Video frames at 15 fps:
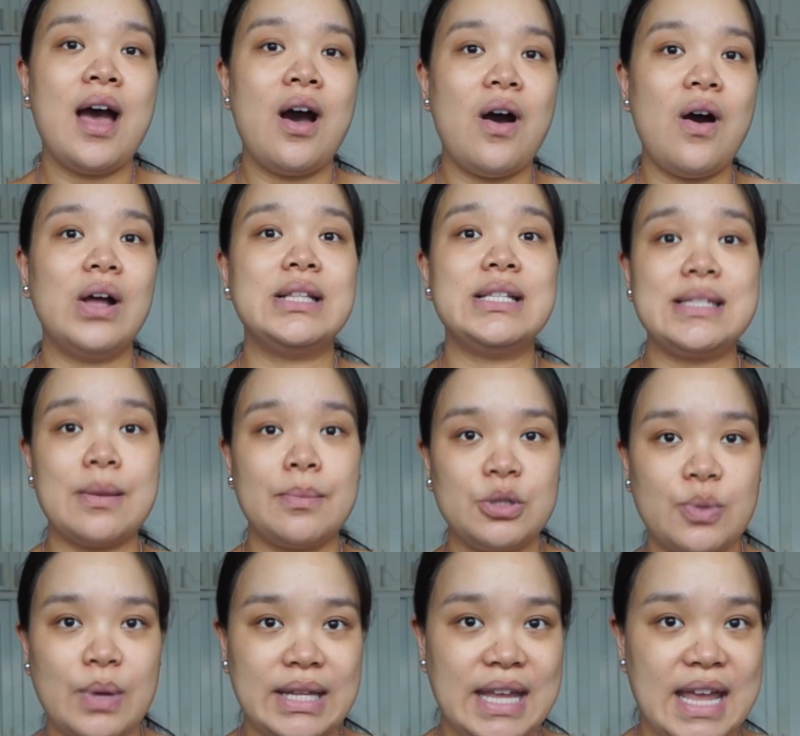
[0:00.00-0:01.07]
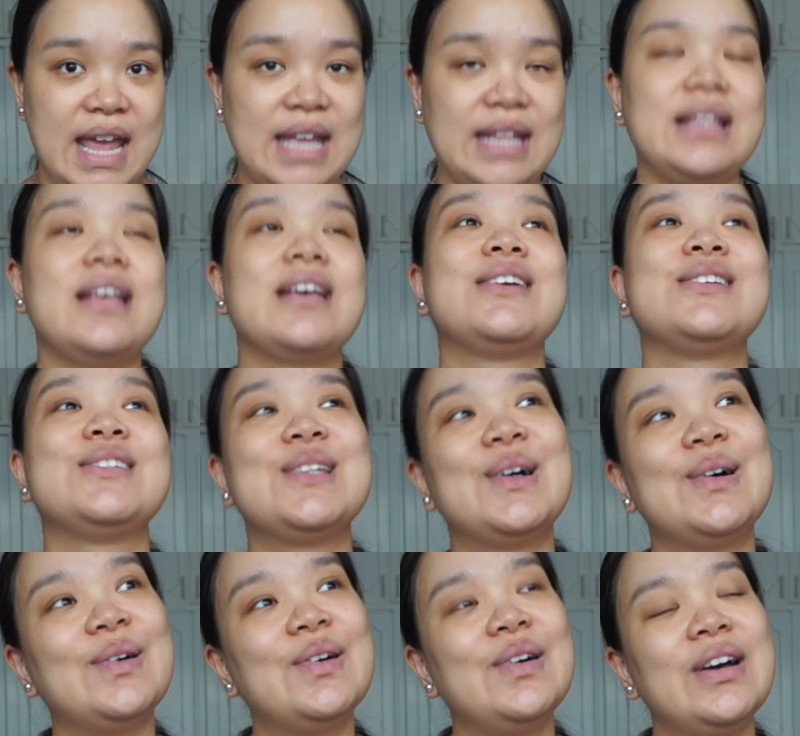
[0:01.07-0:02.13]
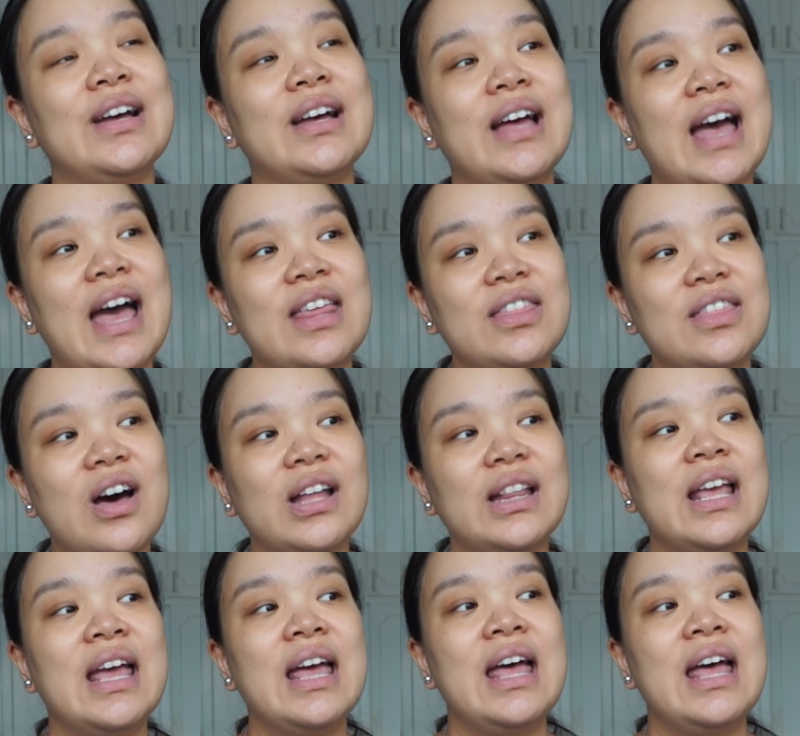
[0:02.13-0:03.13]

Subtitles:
on December 28th. So I thought